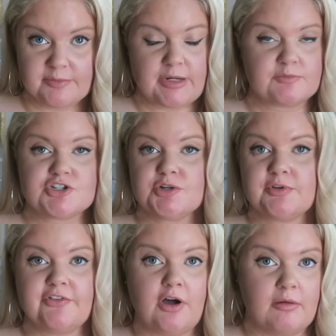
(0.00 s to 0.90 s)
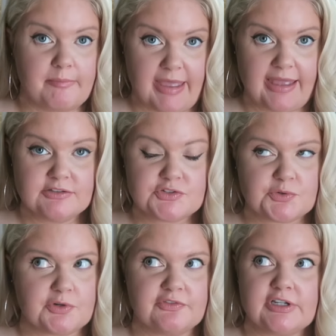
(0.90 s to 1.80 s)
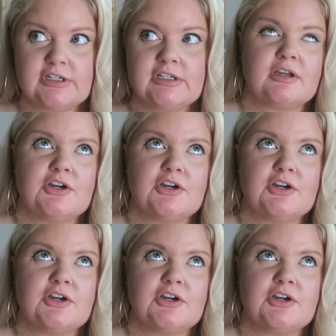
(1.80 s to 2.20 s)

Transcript: I mean, I'm sure we've all met sort of a